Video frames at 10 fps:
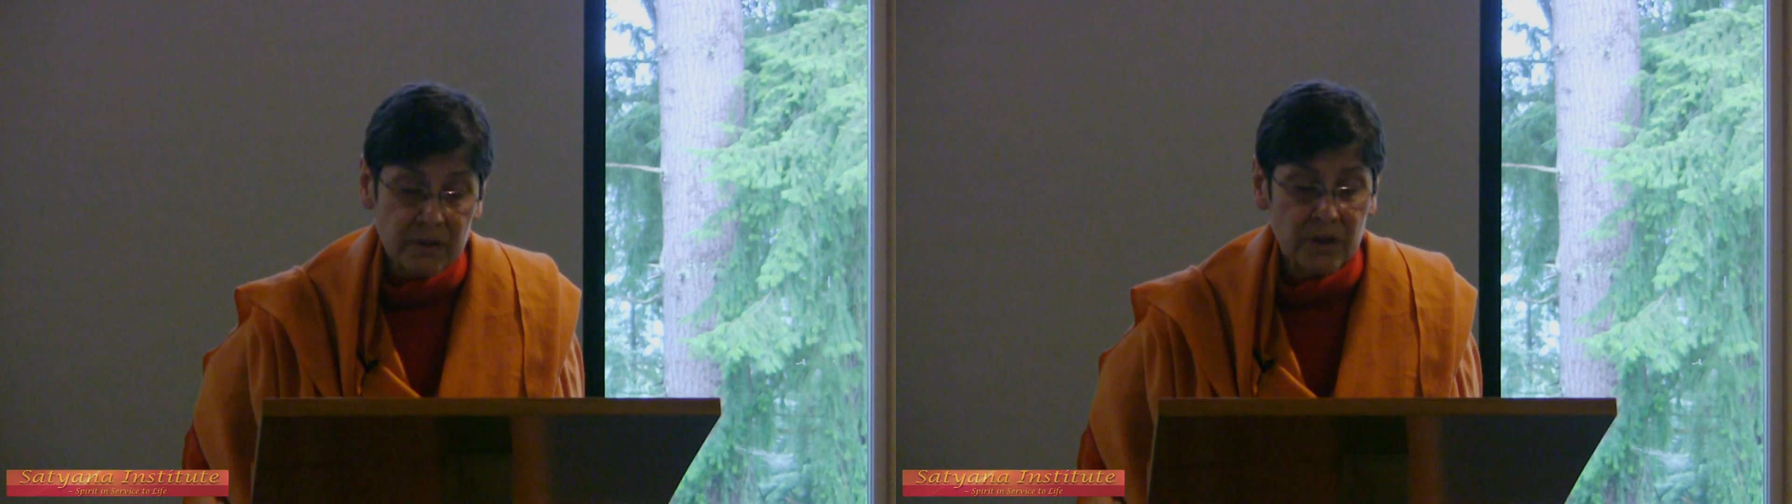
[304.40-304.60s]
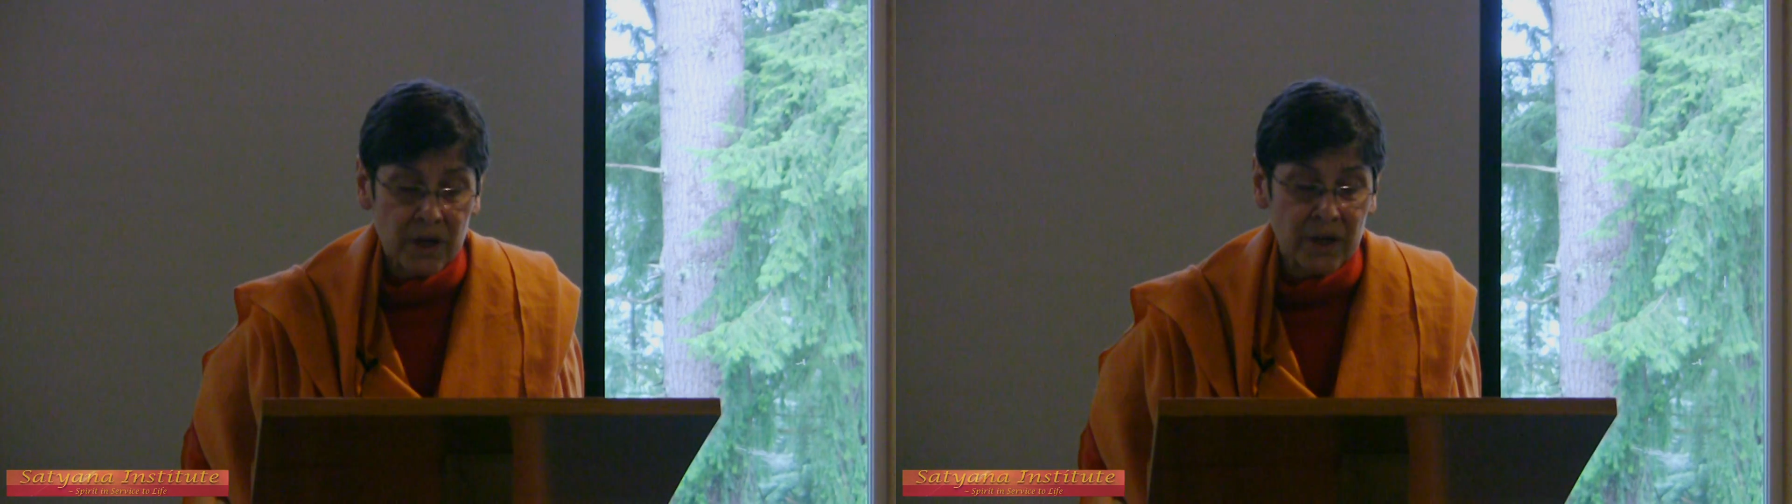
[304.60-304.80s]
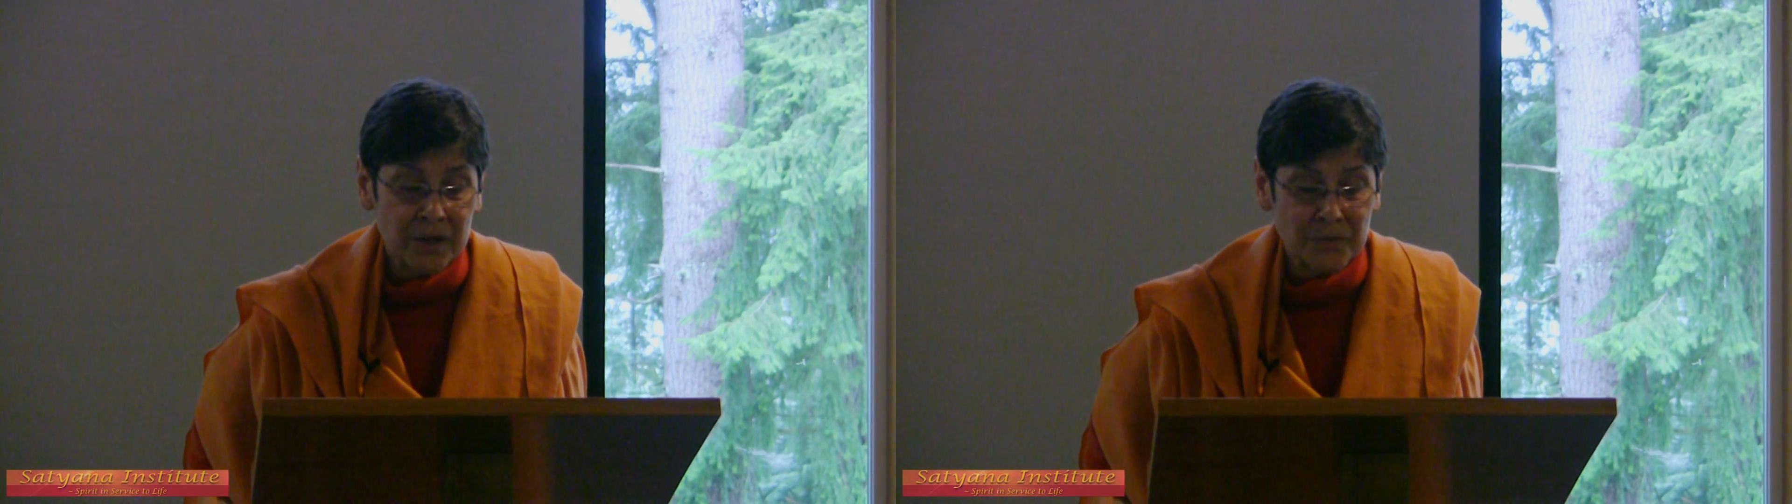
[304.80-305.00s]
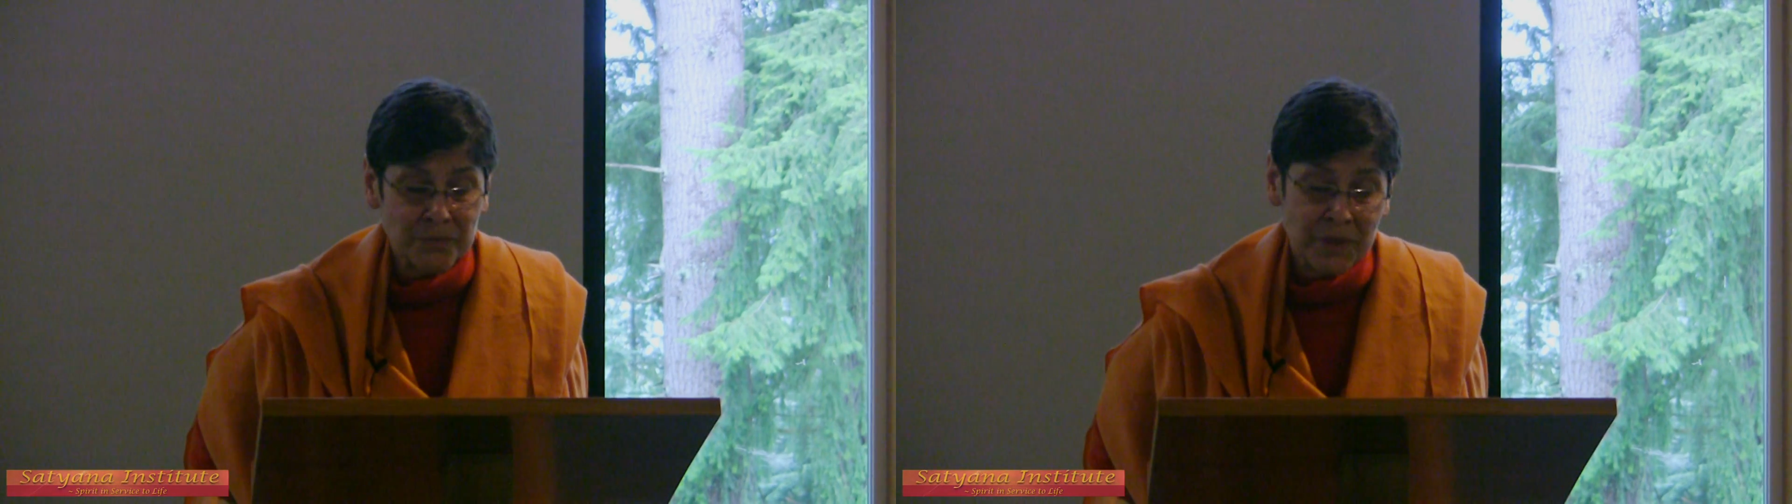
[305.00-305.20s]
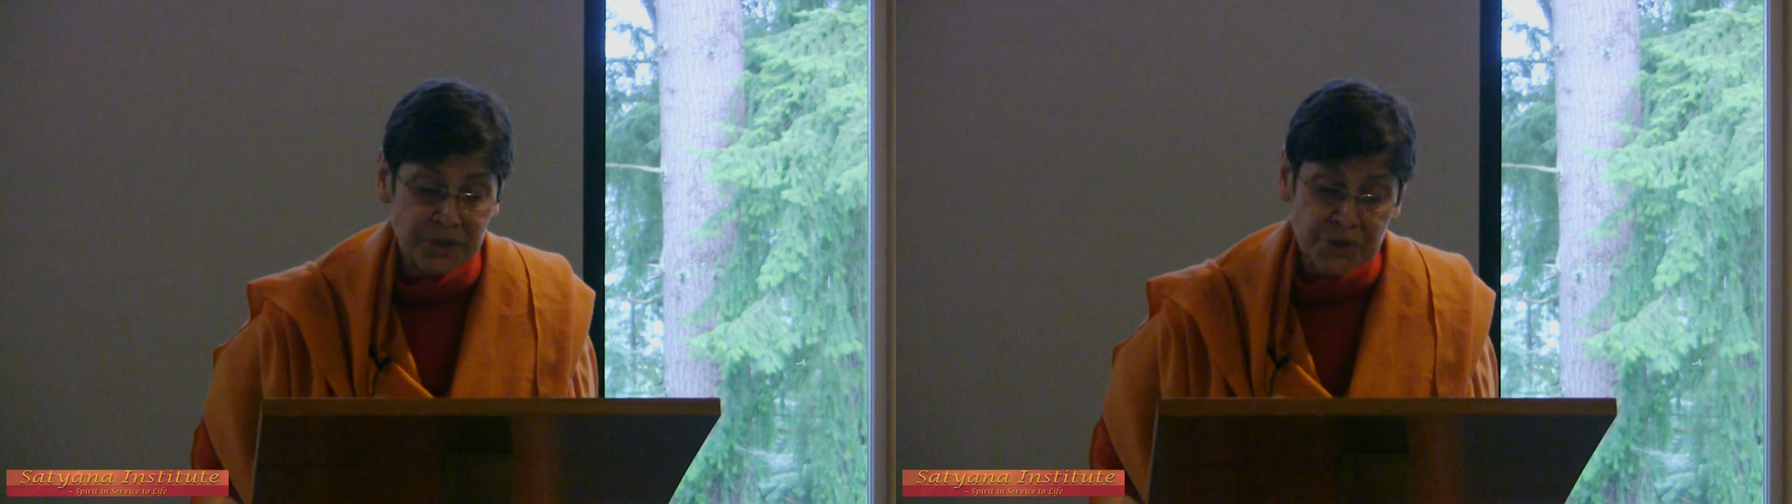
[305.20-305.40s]

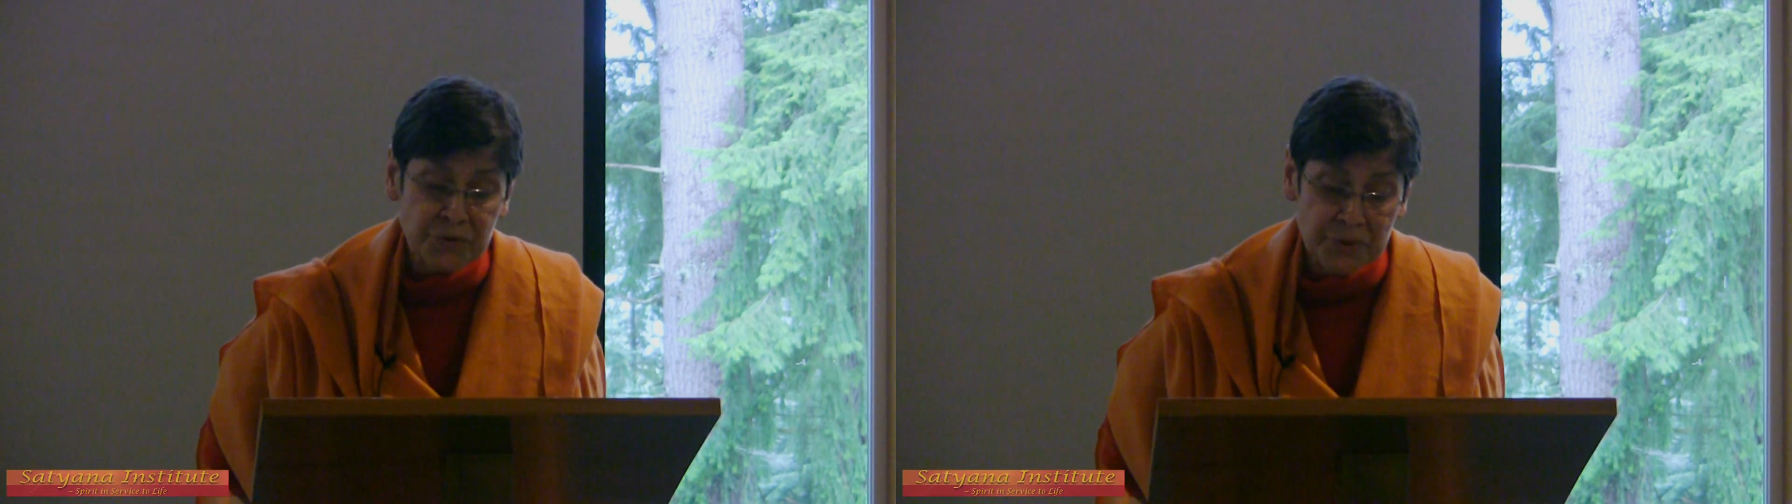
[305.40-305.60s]
religious